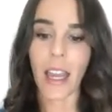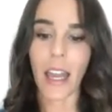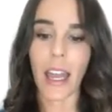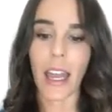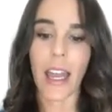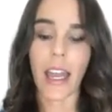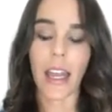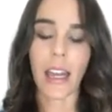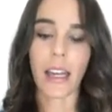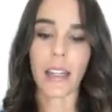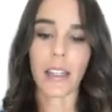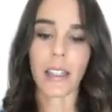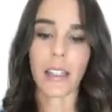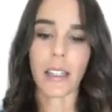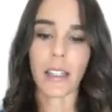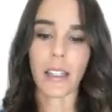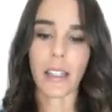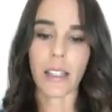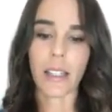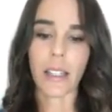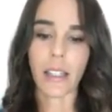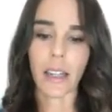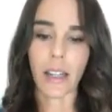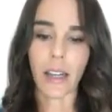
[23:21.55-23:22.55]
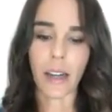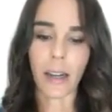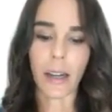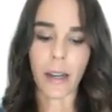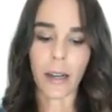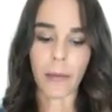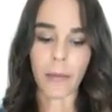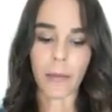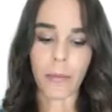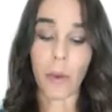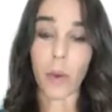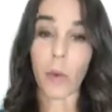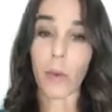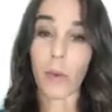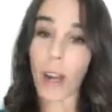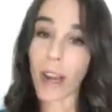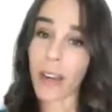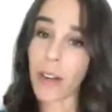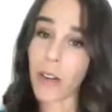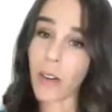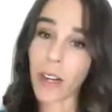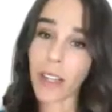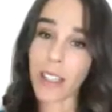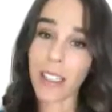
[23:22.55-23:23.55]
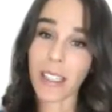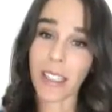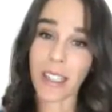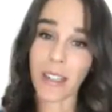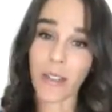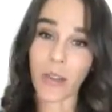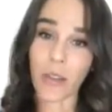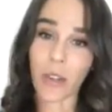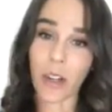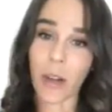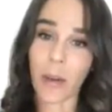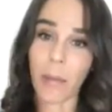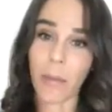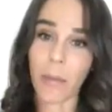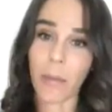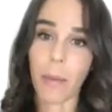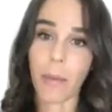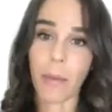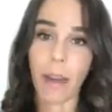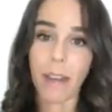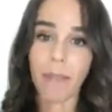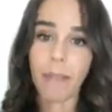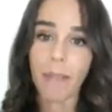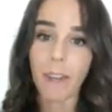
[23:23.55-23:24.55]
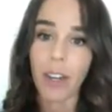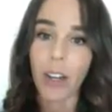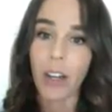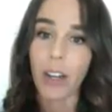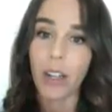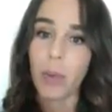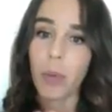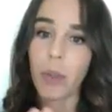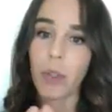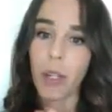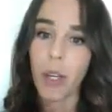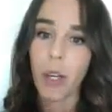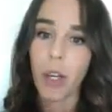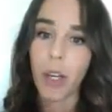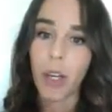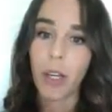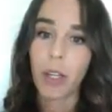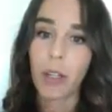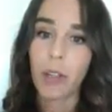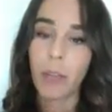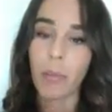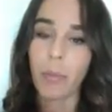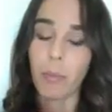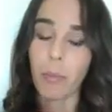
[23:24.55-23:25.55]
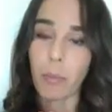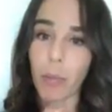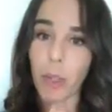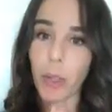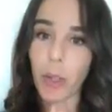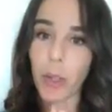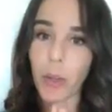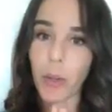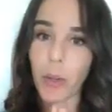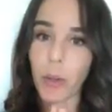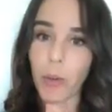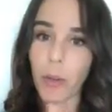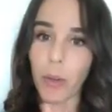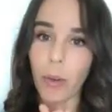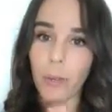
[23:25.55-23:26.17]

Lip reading: And Raynaud syndrome, my fingers would turn blue.